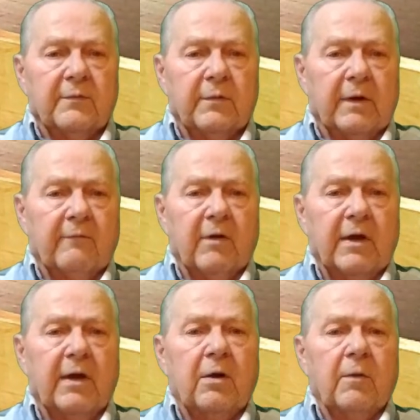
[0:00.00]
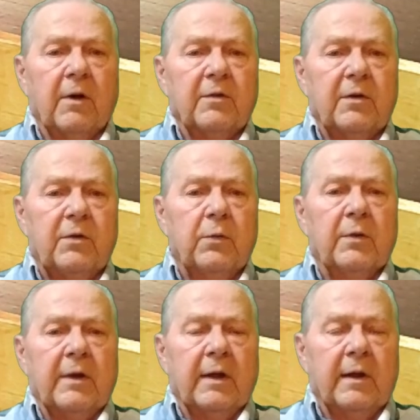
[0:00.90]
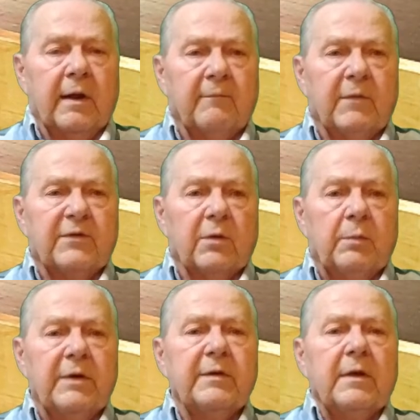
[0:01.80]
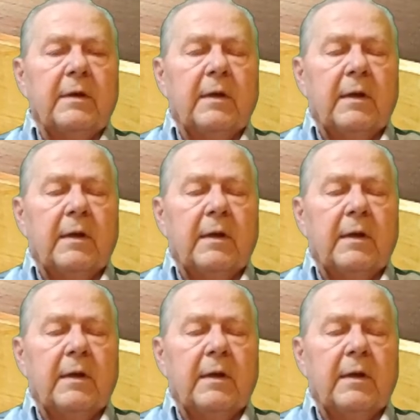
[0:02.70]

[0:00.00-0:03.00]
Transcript: whenever I get around to doing that. I've been so busy.